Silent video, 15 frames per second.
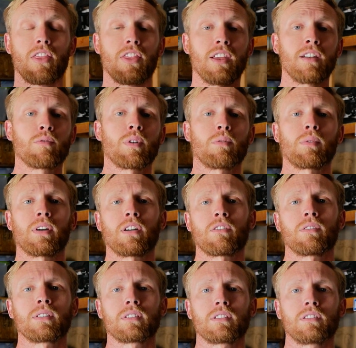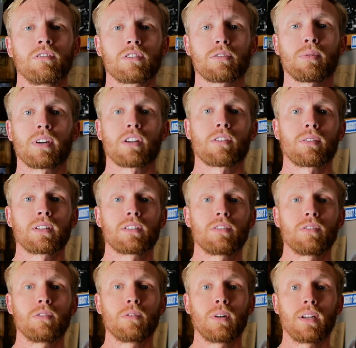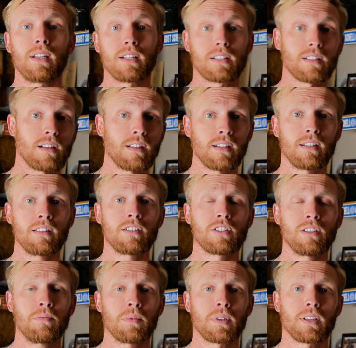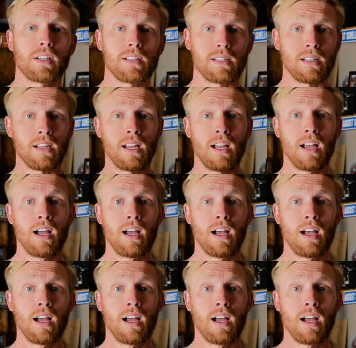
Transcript: Then what we're going to is we're going to install it in the Jeep, because